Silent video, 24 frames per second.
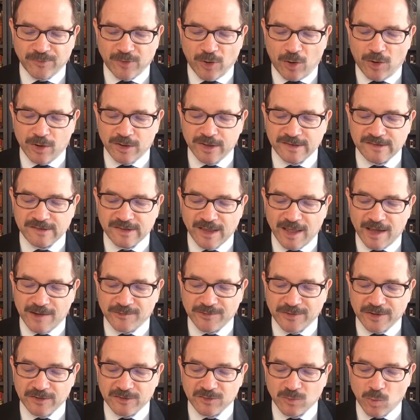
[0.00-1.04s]
All that's
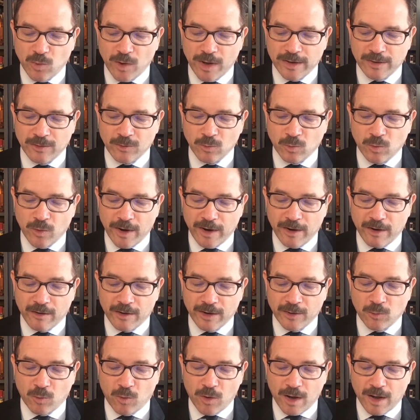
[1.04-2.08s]
left is when, where,
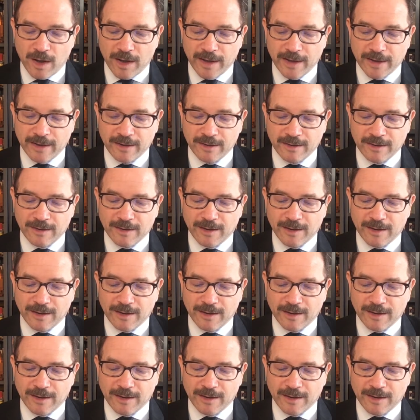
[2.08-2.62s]
and why.